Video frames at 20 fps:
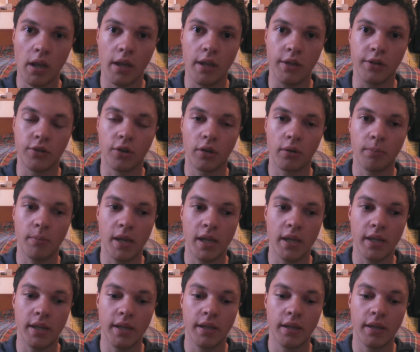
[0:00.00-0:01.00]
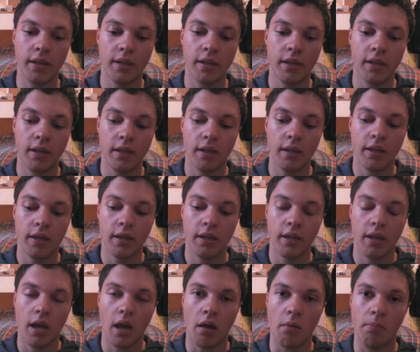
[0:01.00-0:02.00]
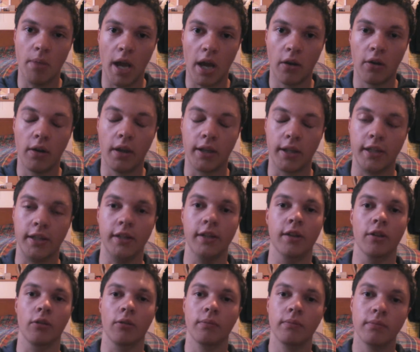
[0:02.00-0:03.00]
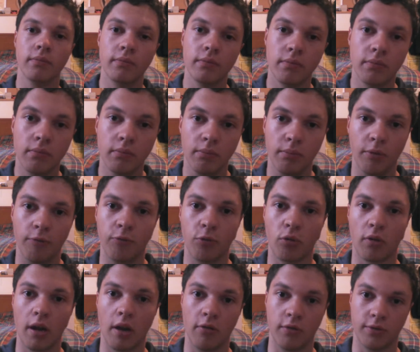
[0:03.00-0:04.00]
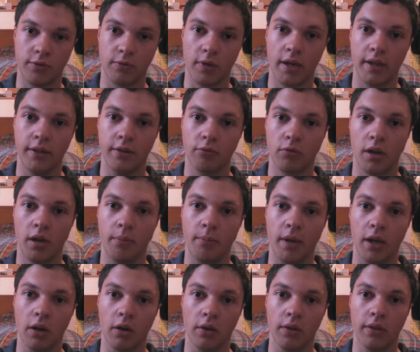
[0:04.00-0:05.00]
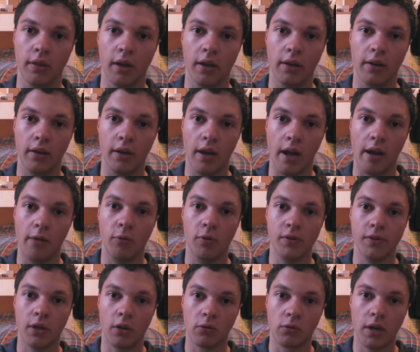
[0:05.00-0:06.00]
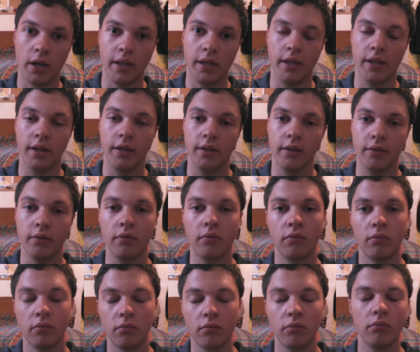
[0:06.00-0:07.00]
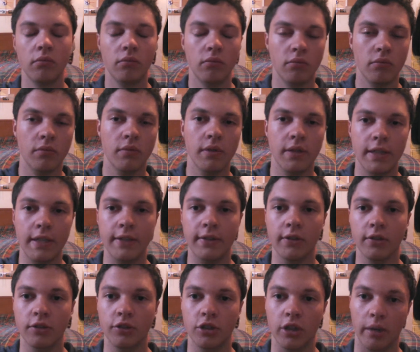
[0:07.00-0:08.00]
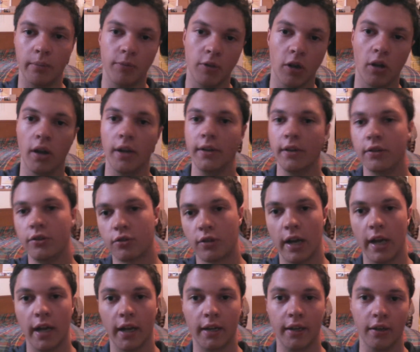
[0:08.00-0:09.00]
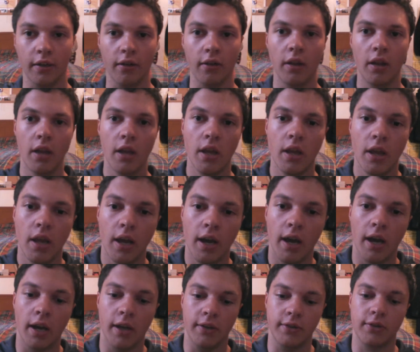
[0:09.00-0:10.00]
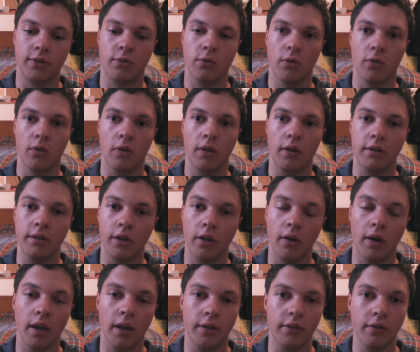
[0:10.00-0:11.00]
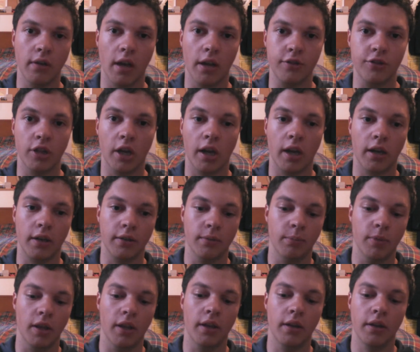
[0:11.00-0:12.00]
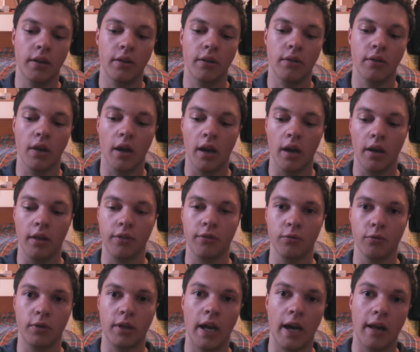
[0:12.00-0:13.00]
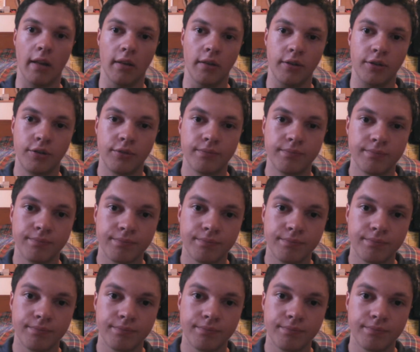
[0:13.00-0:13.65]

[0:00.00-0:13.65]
It took me about a year before I was ready to run a marathon, and I was already in decent shape. You know, I did track in high school, and you know, I I jogged a bit uh, through college.